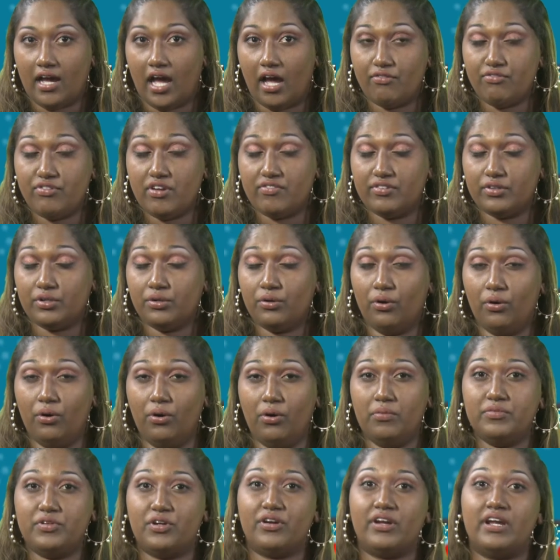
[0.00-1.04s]
Have you ever
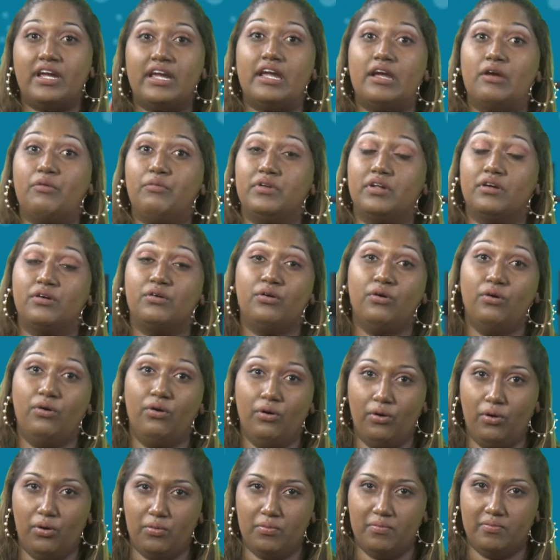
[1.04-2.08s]
combed your hair with a
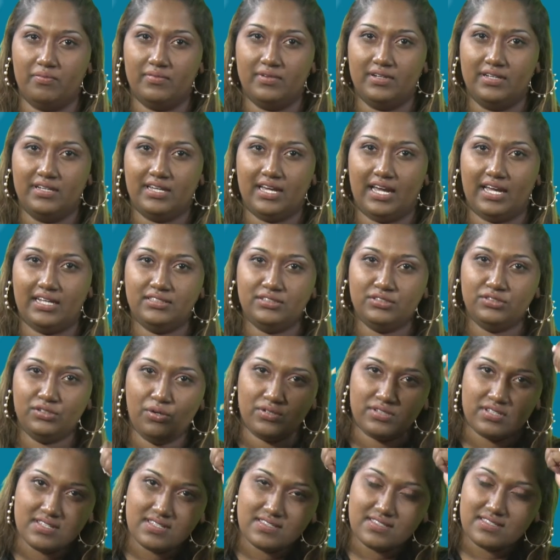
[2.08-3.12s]
comb and
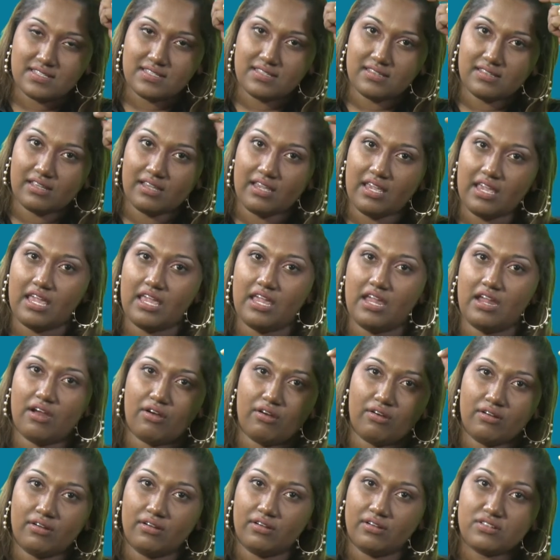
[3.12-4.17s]
noticed that the
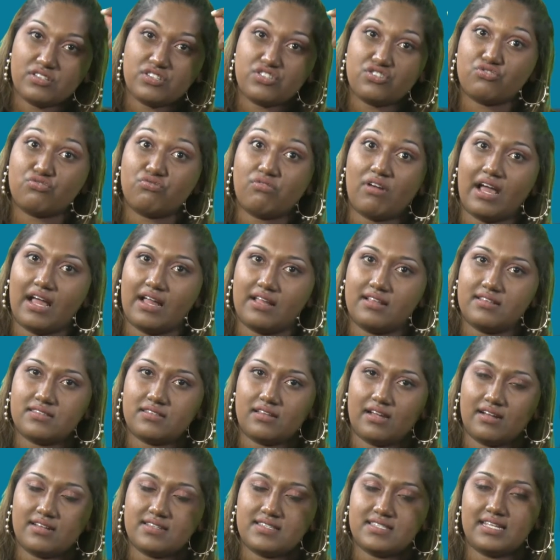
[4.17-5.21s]
hair strands
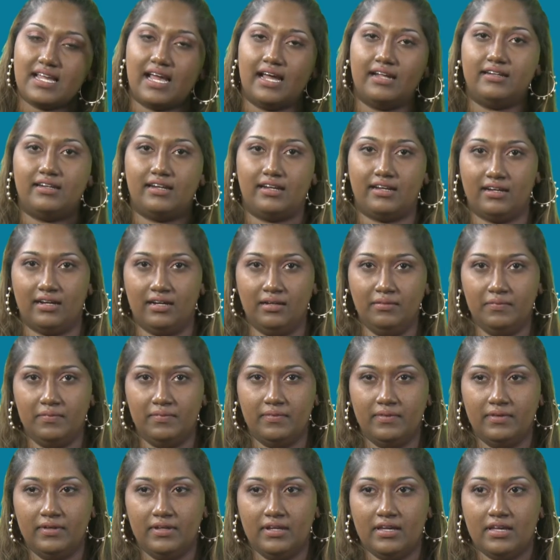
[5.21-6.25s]
are standing
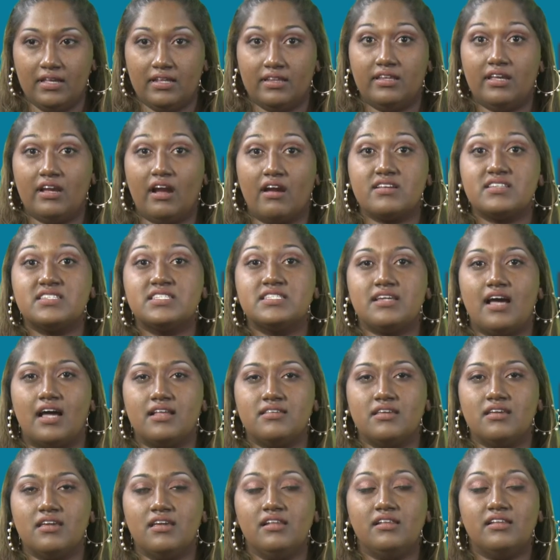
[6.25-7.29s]
up? There are
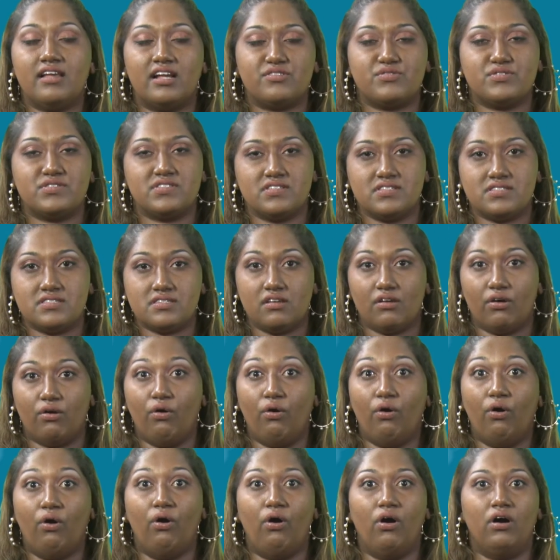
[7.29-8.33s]
static electricity
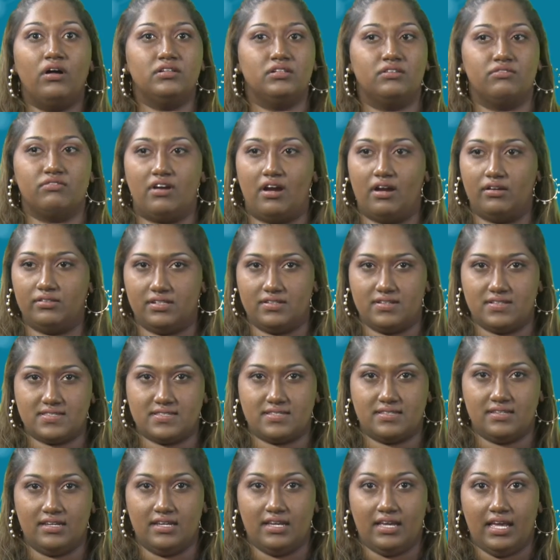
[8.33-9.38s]
all around
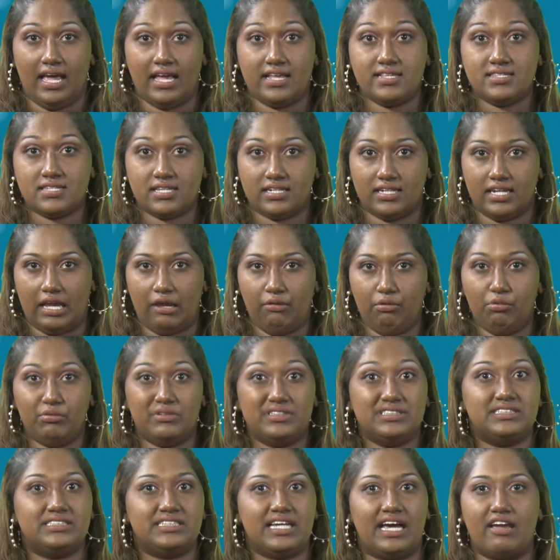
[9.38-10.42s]
us. And today we
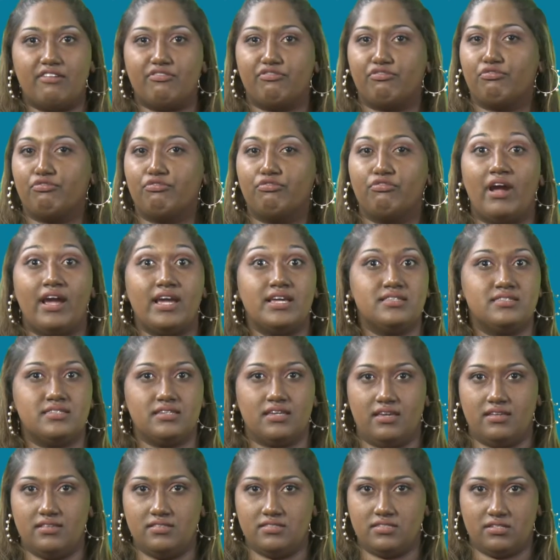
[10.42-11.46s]
will dive right
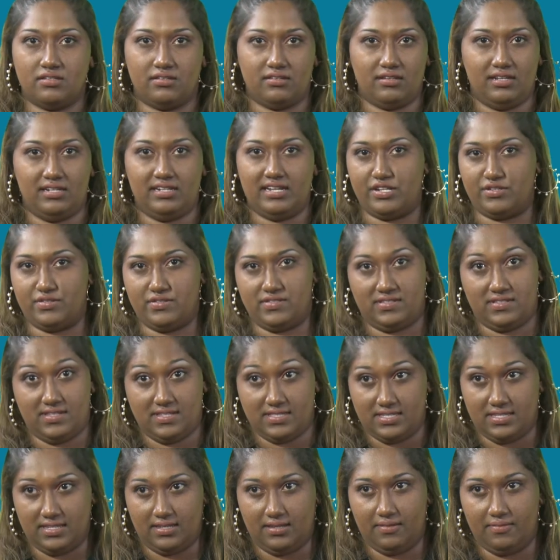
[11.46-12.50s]
into
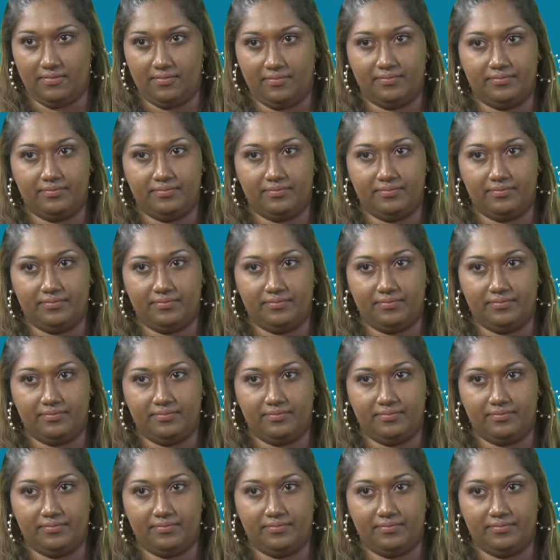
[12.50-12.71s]
electricity.